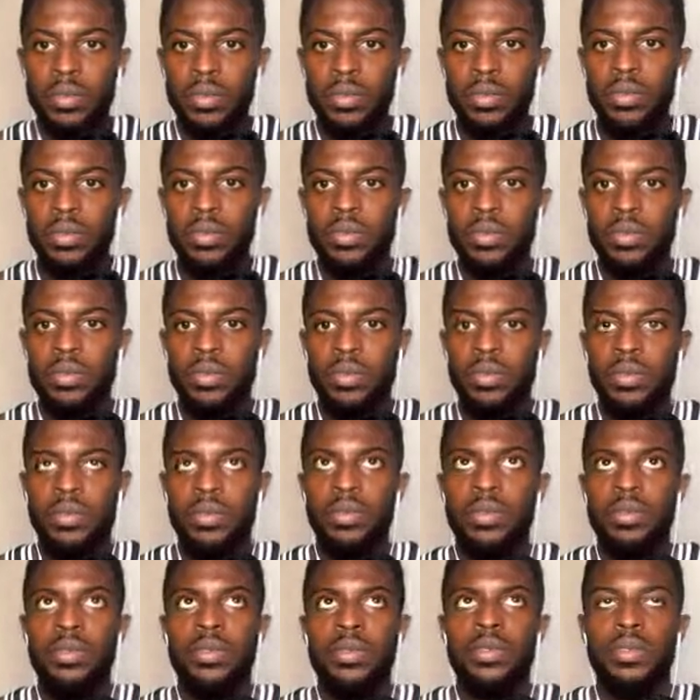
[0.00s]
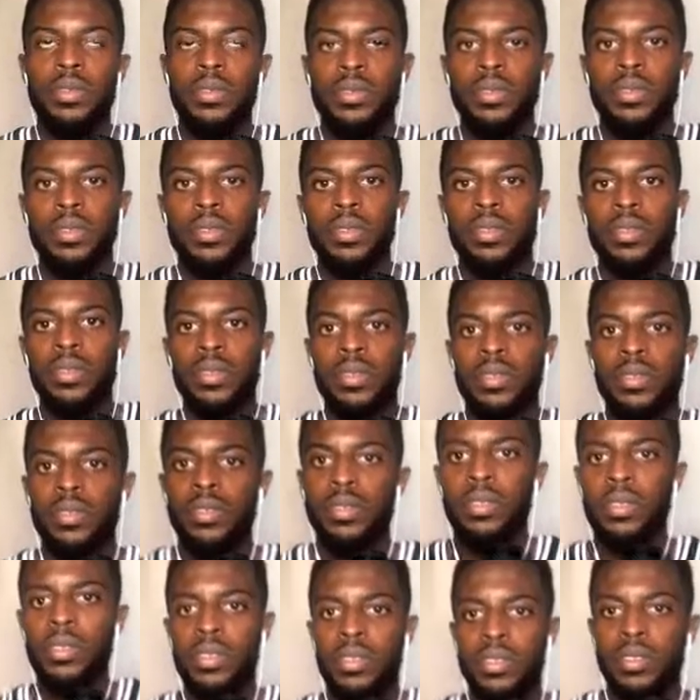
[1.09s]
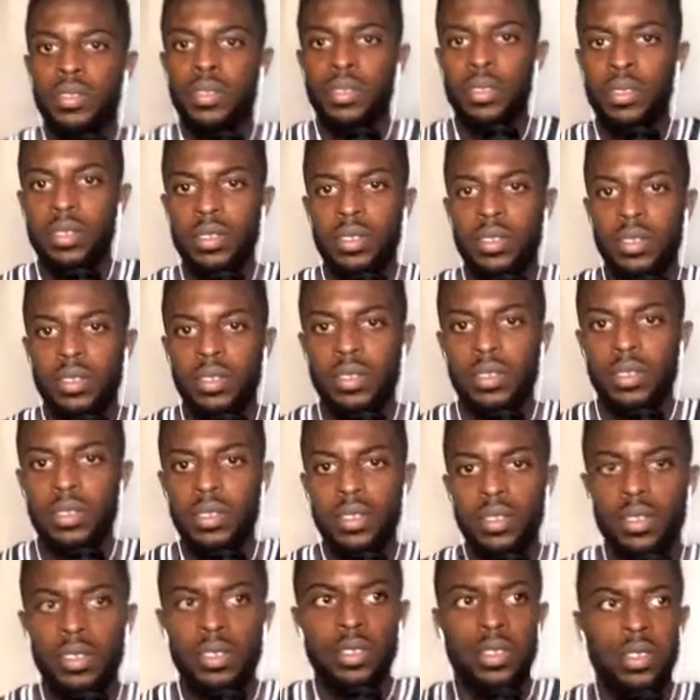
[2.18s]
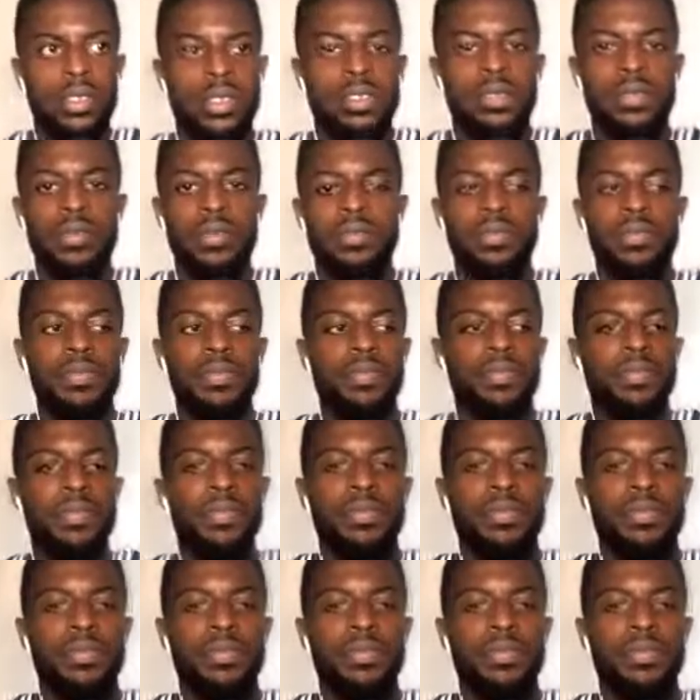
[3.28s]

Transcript: No words are spoken by the person on screen.